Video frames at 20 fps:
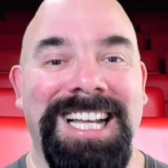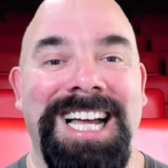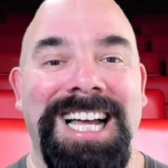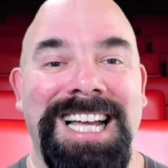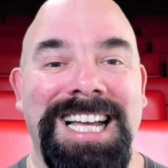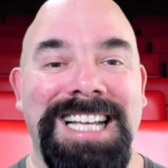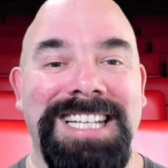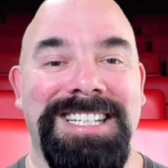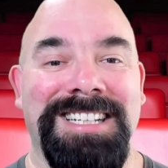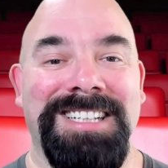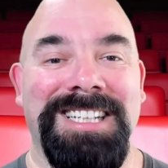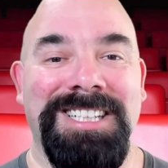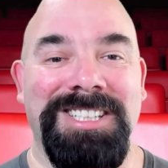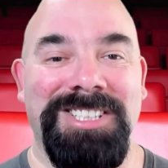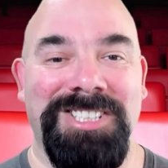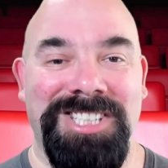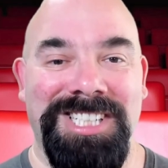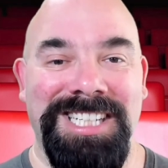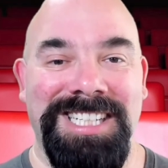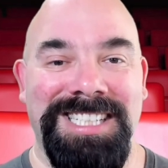it's a little
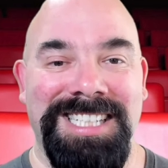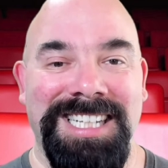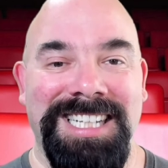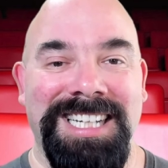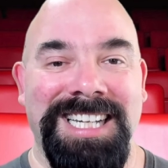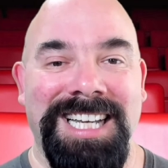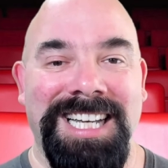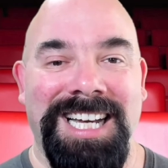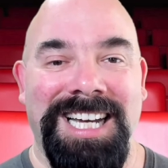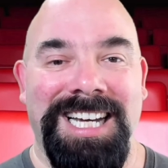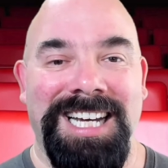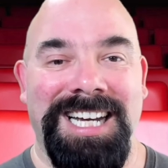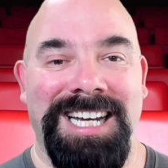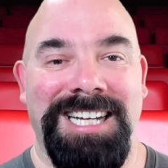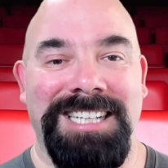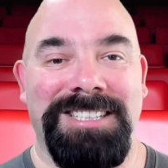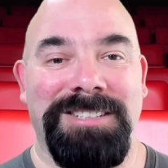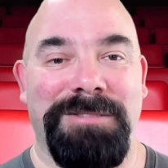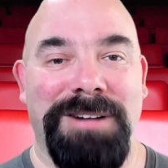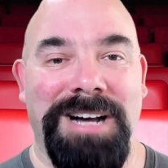cheesy
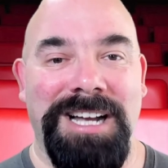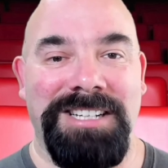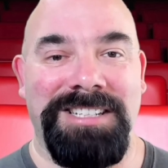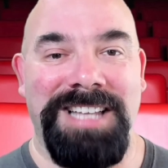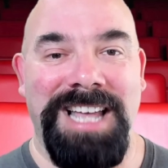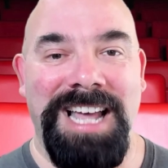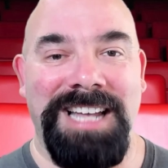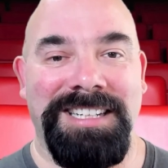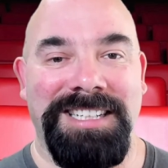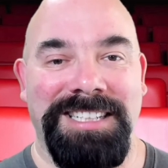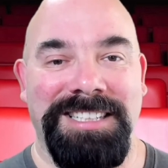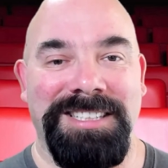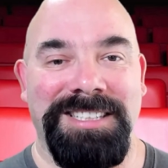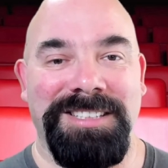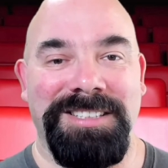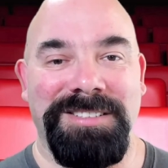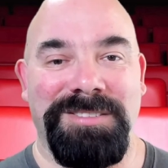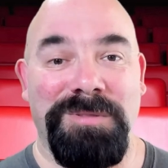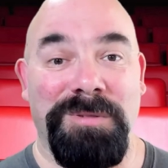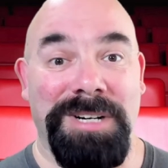to watch that
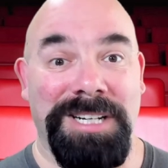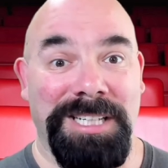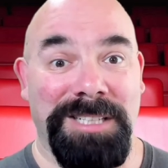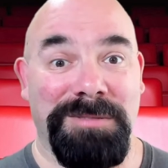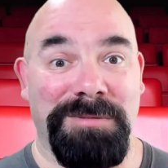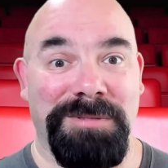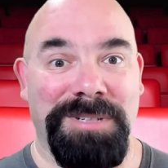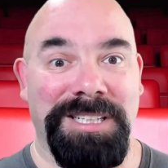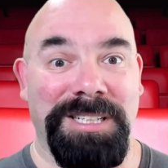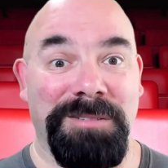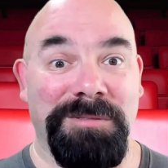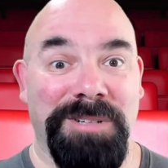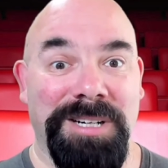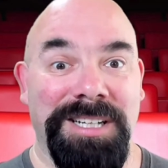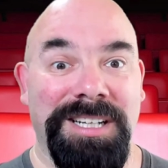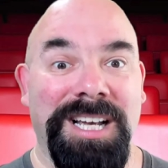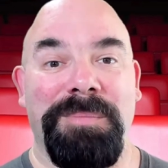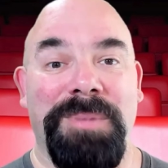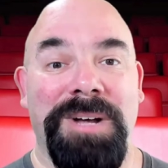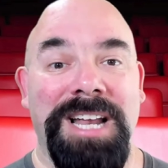in
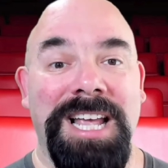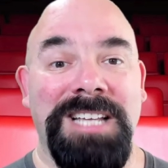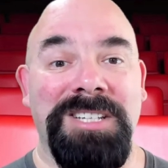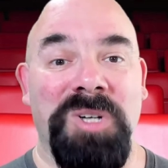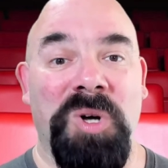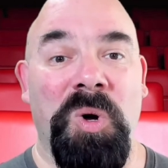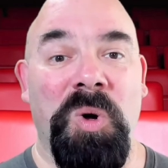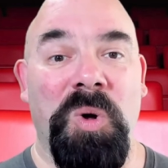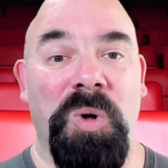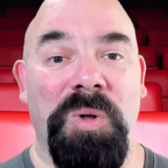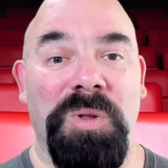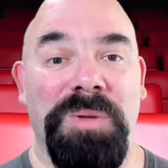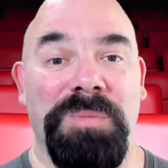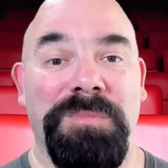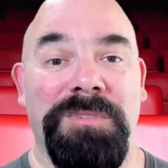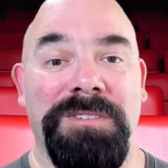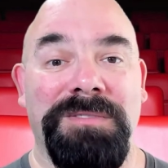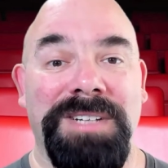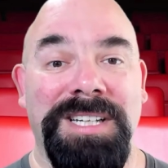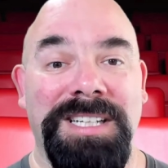2021. But as a whole, the
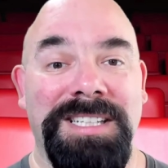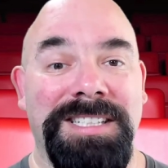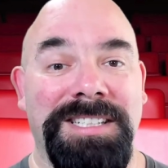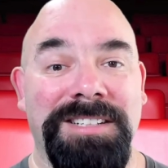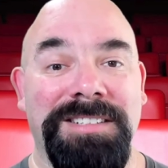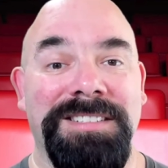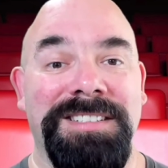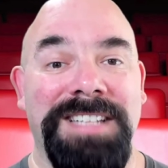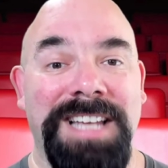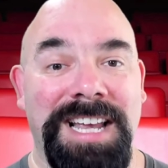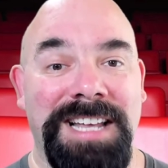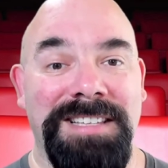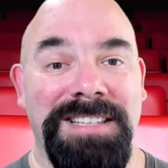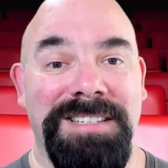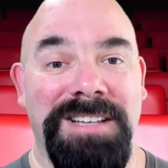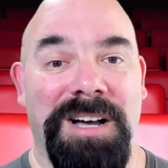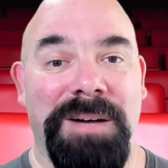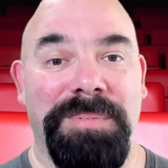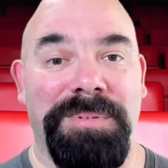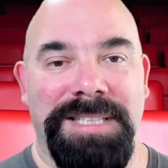movie still stands
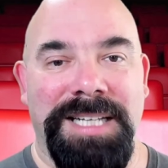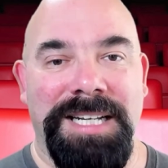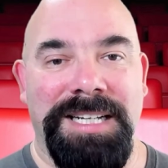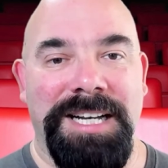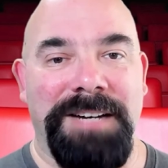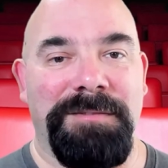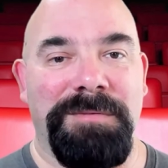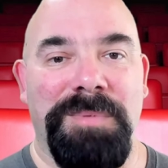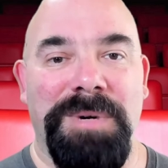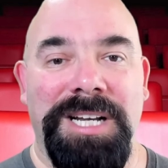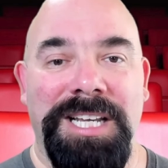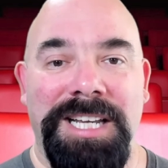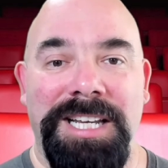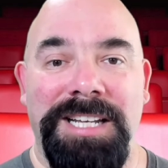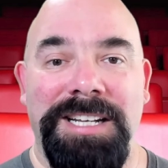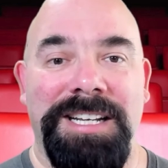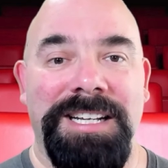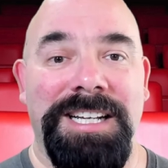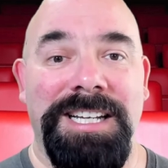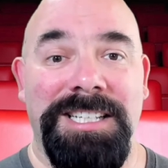up and everybody
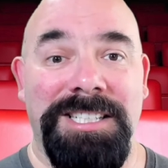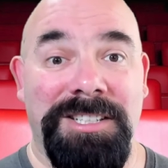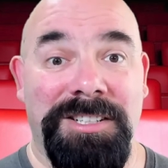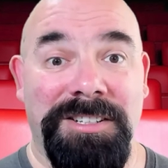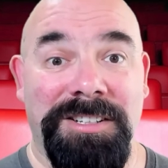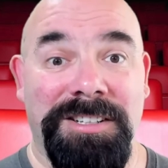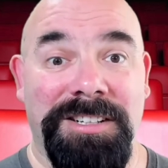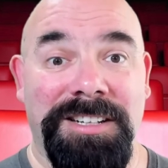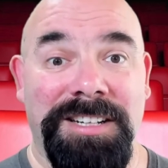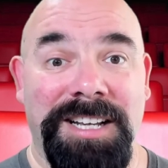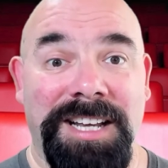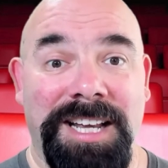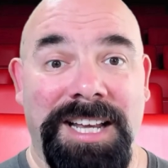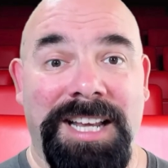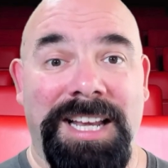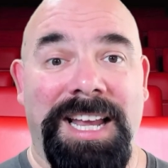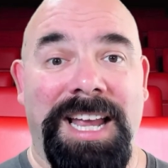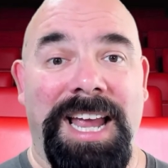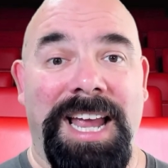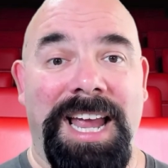in it is good.
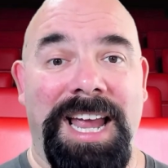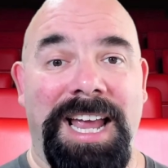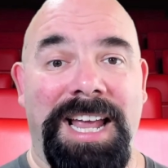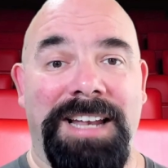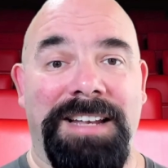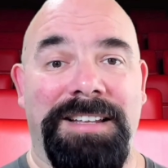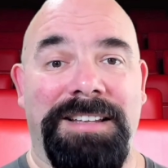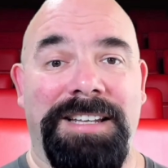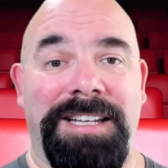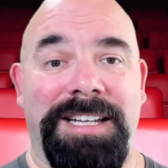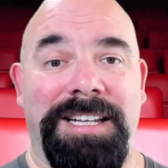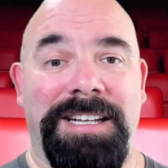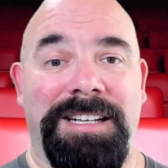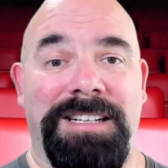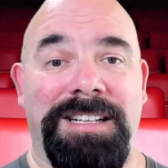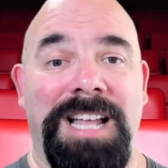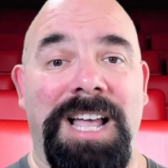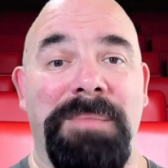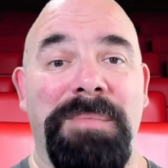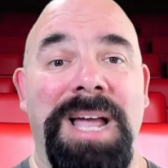And the
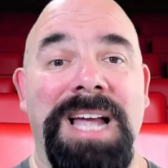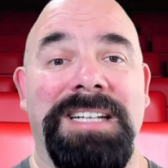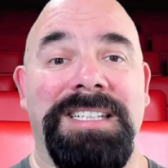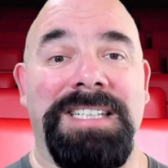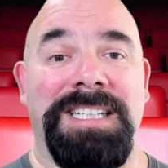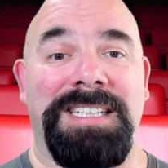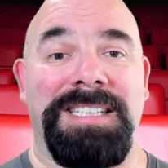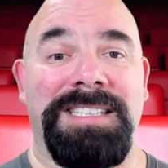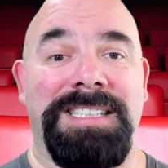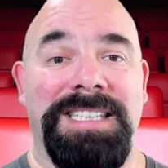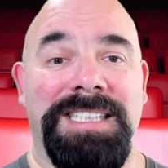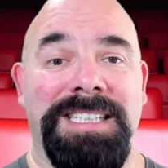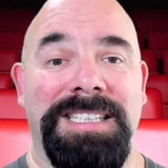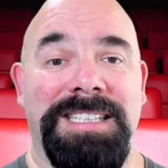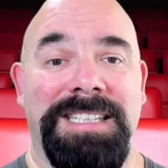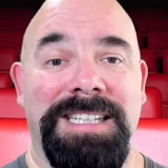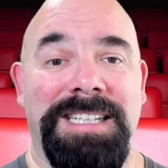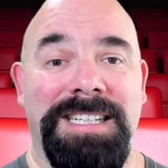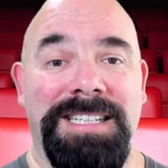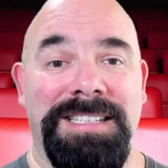climactic
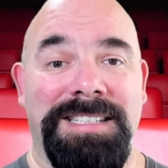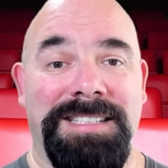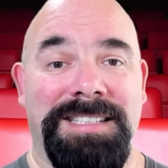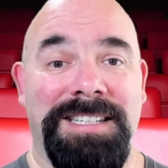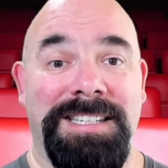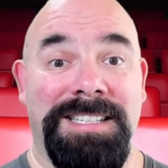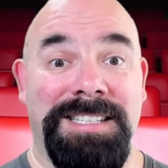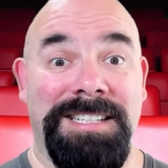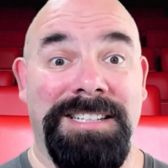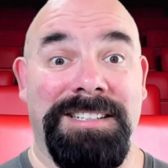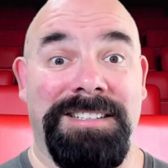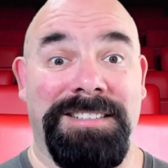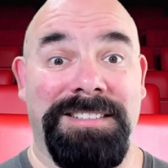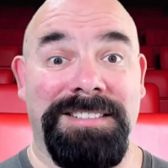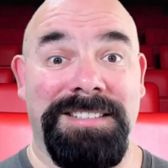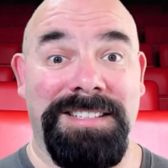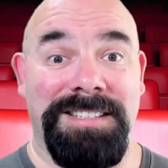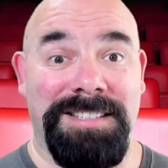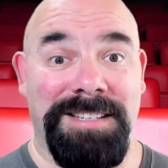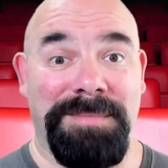scene is
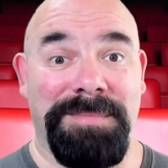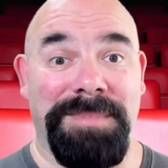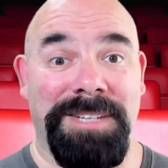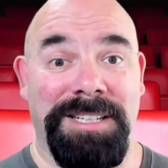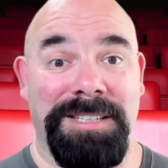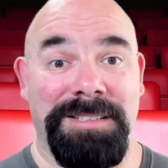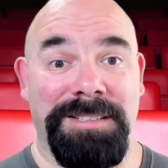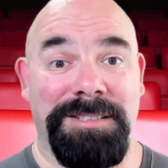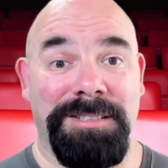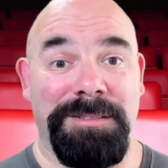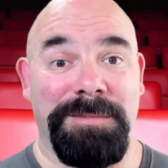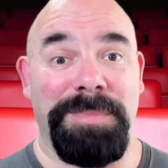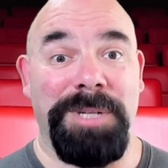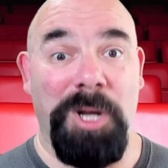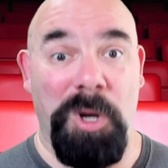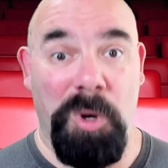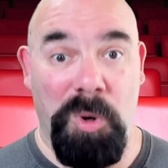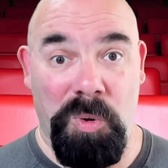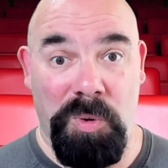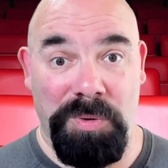still something to
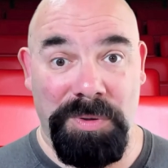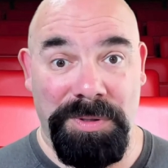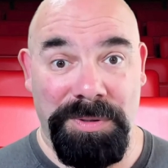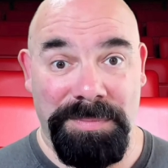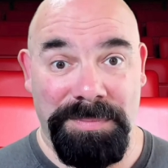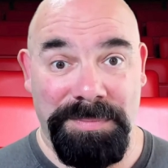behold.